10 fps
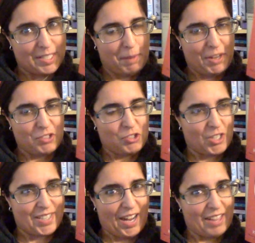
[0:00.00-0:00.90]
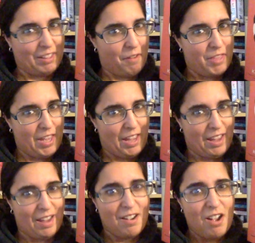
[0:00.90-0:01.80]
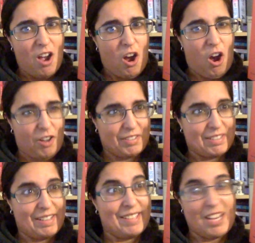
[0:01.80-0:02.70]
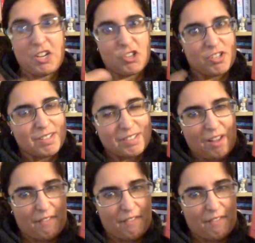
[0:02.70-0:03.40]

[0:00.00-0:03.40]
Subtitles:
but it's just I love the ostentatiousness of